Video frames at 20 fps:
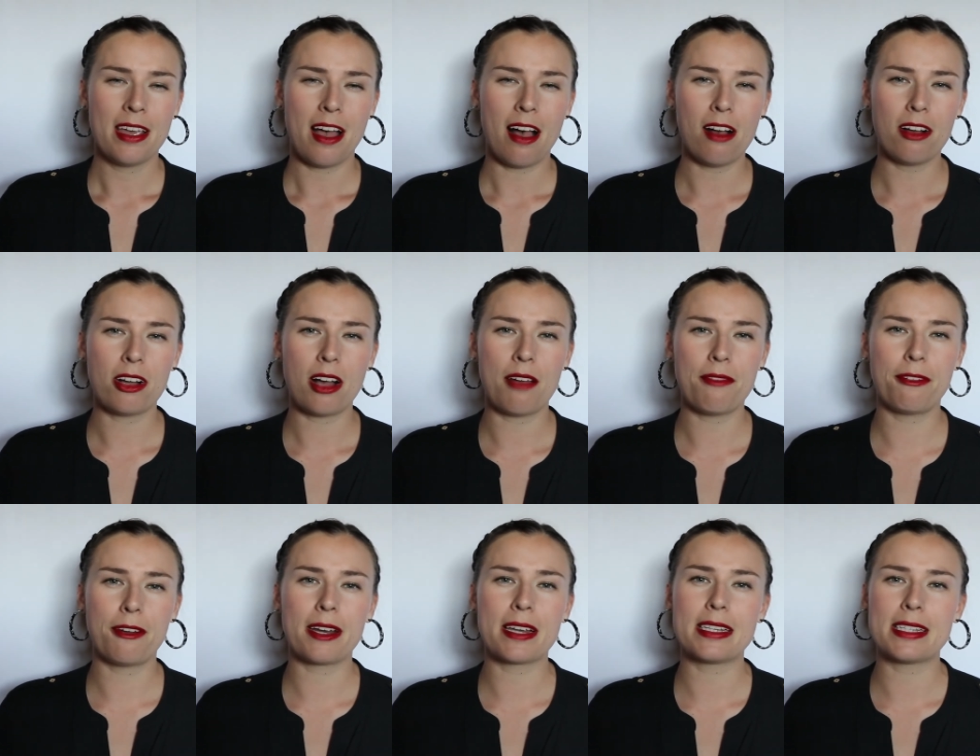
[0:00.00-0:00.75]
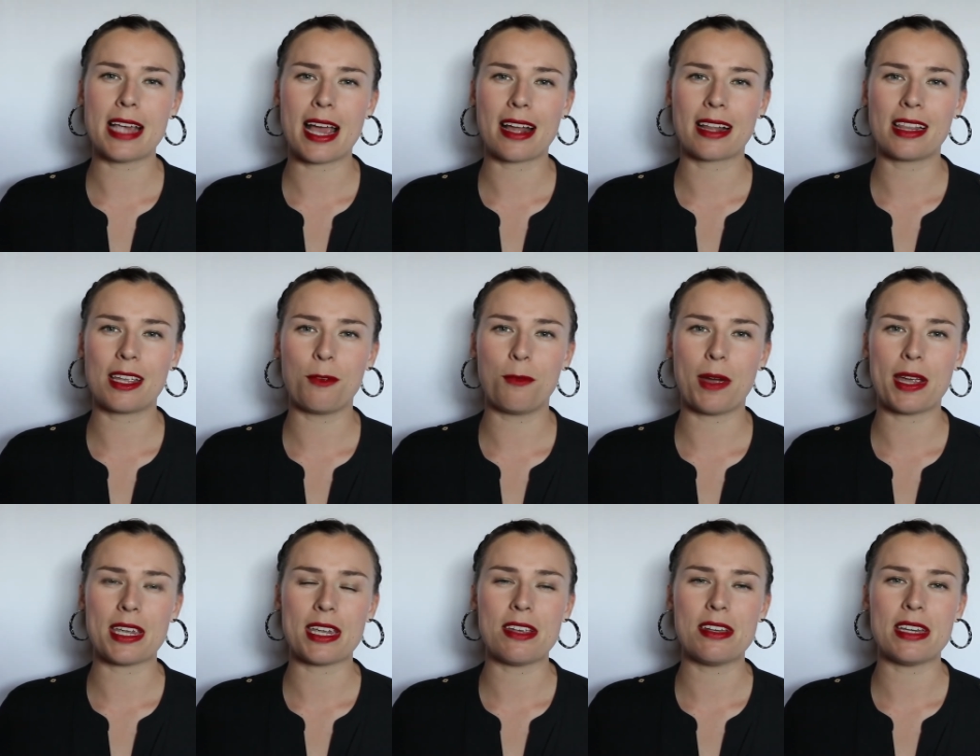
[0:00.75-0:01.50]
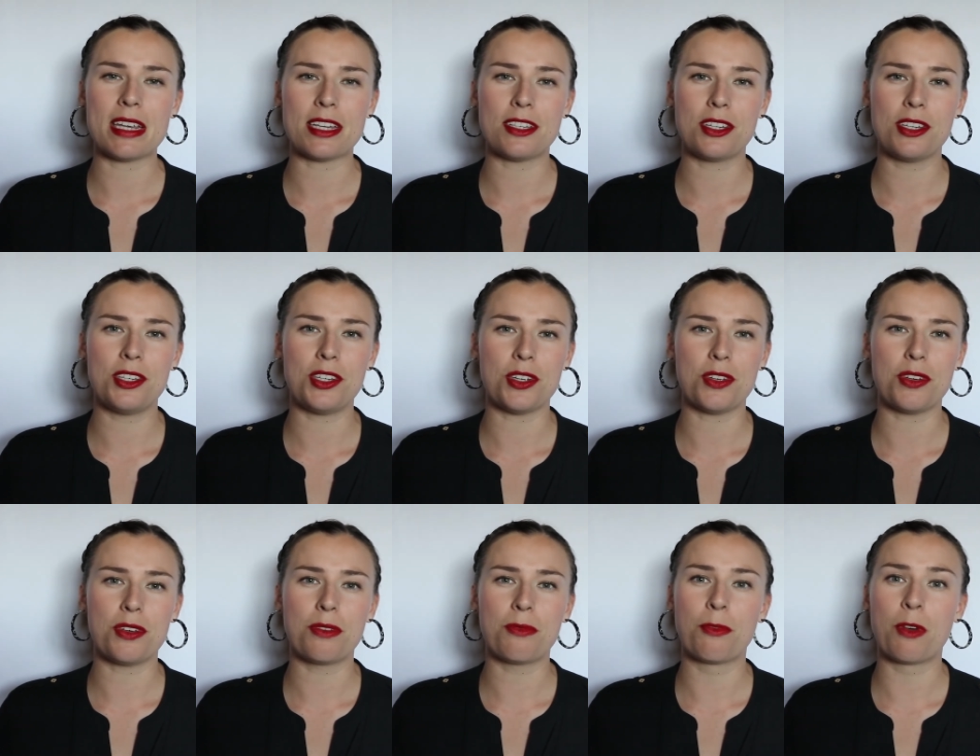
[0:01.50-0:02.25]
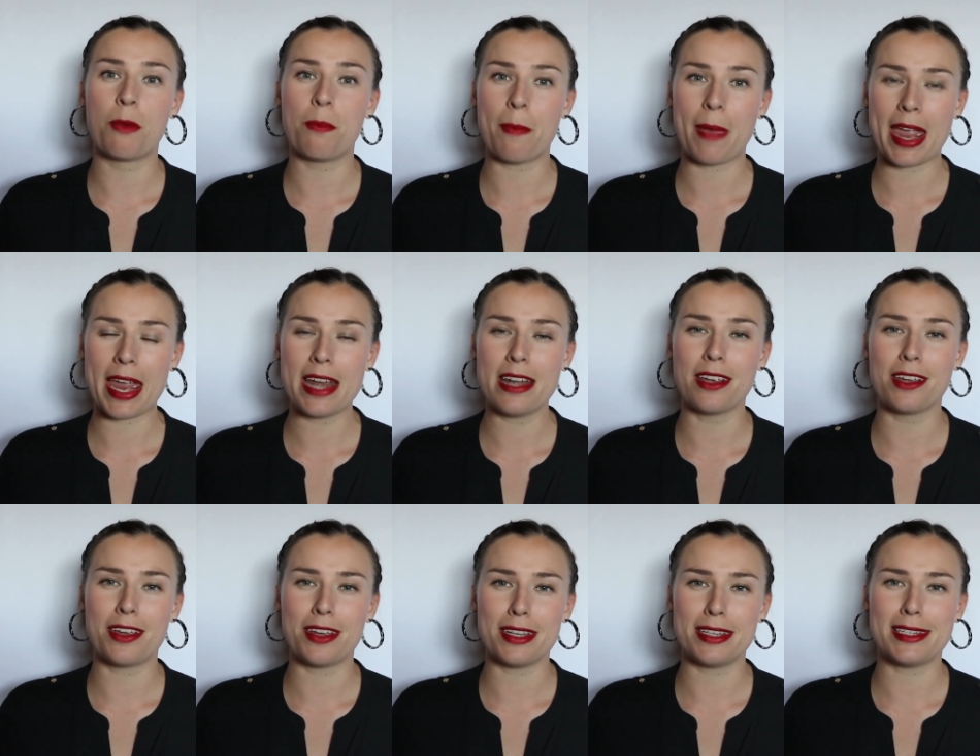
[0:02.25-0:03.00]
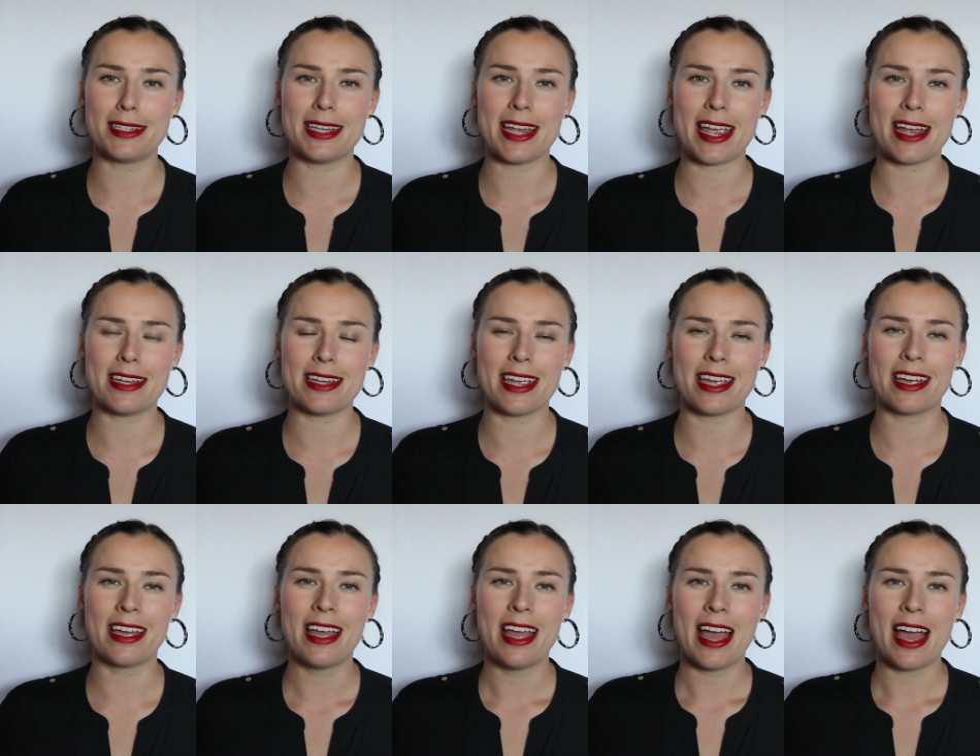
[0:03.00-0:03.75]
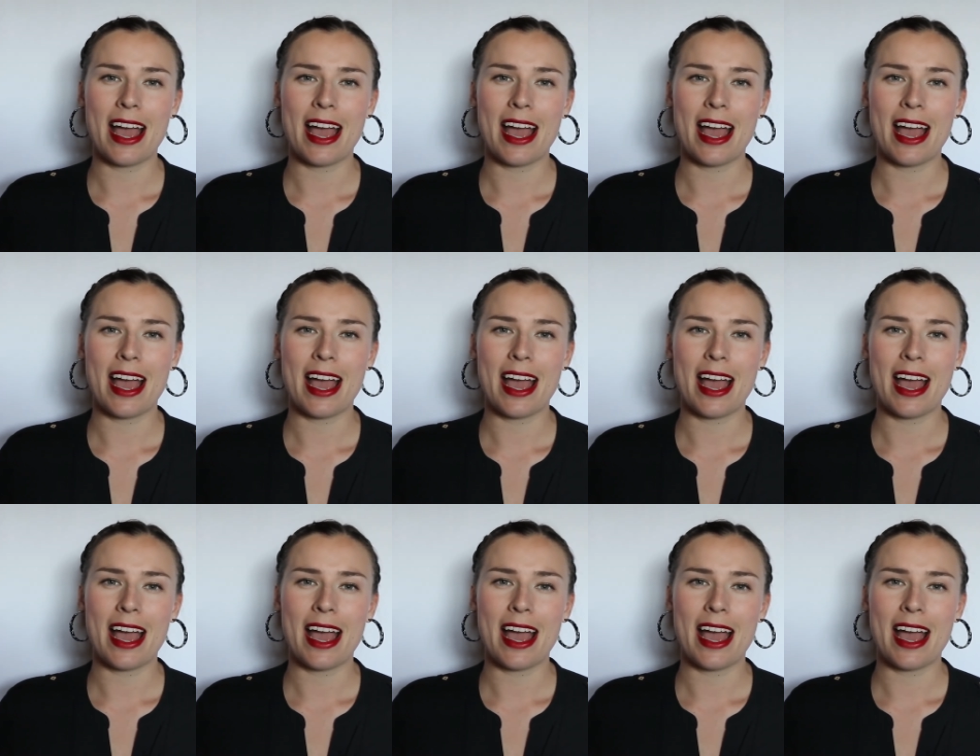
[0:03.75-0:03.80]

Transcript: I'll cover exactly what you need to do to remain in good standing